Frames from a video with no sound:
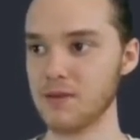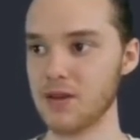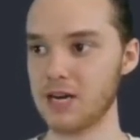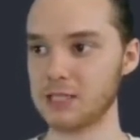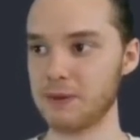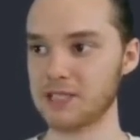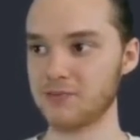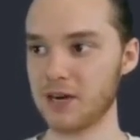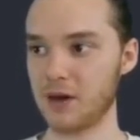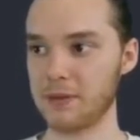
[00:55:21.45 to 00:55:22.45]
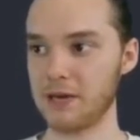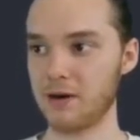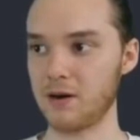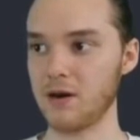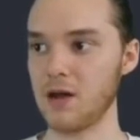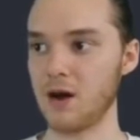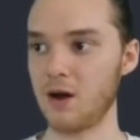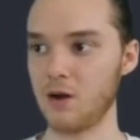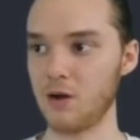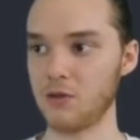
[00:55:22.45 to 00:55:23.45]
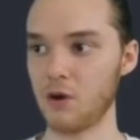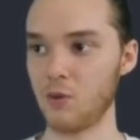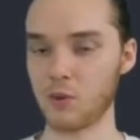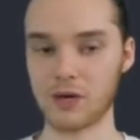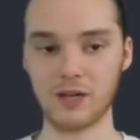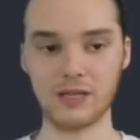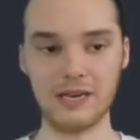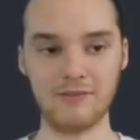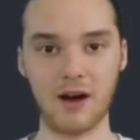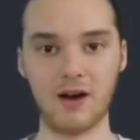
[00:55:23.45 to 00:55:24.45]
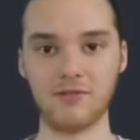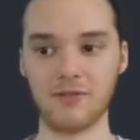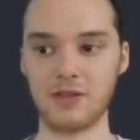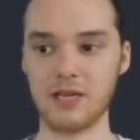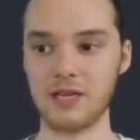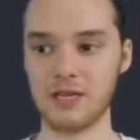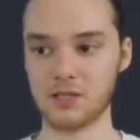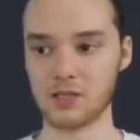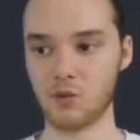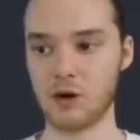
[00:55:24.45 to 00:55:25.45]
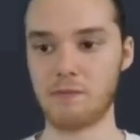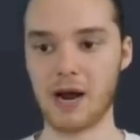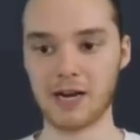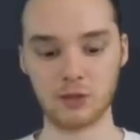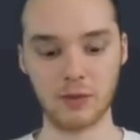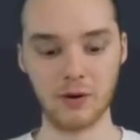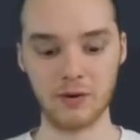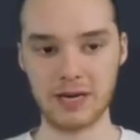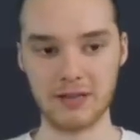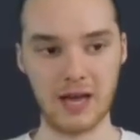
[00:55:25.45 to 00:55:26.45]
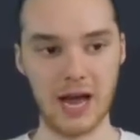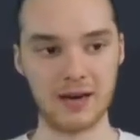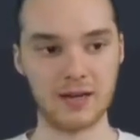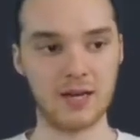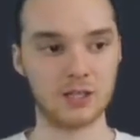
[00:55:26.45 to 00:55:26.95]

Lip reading: that I specified up here, although we're going to leave off the square brackets. We don't need that.